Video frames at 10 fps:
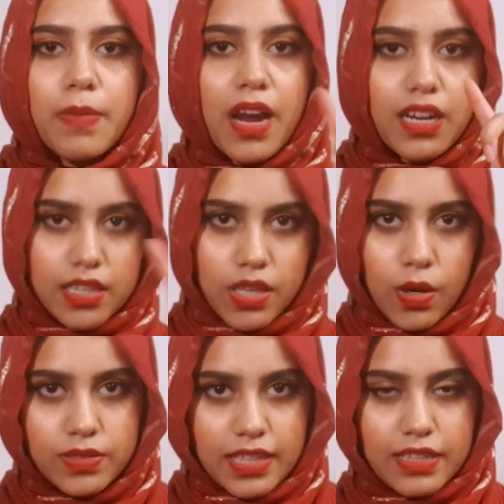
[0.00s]
bahar likha
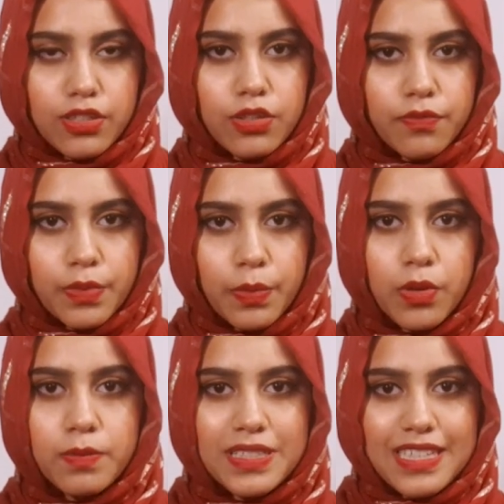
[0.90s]
hota hai, we
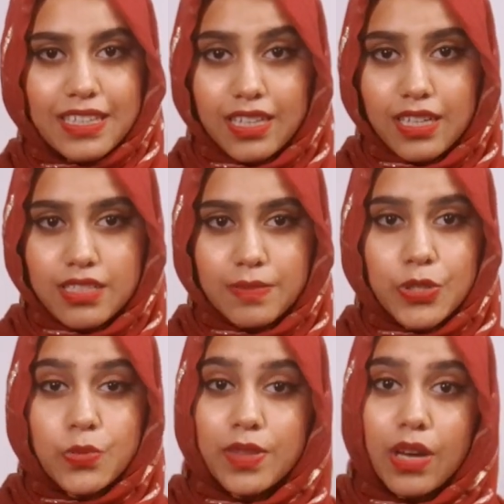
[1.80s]
won't be taking
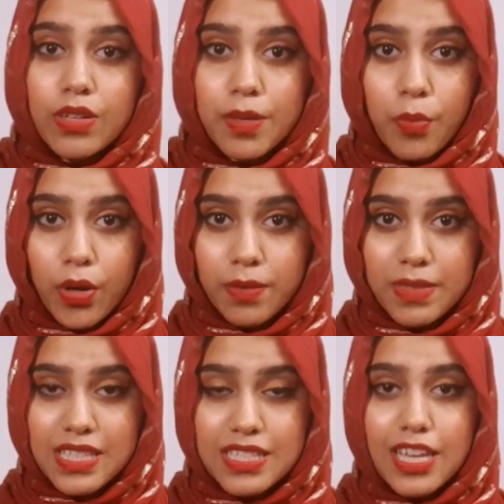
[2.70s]
customers without
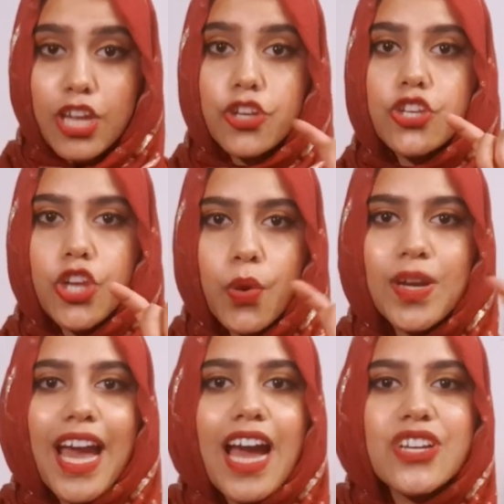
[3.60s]
appointments, no
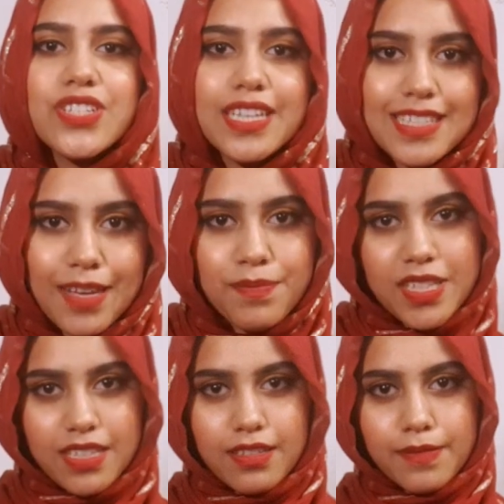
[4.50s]
cash
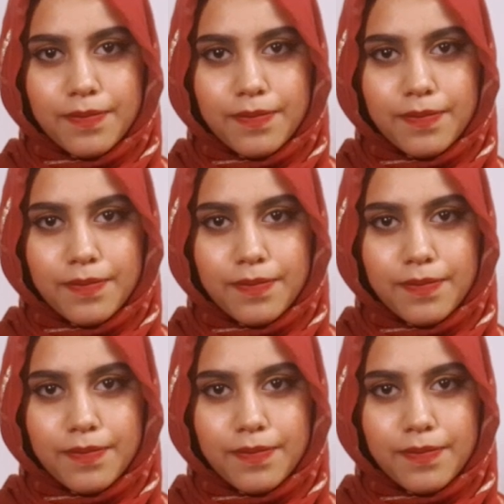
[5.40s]
accepted.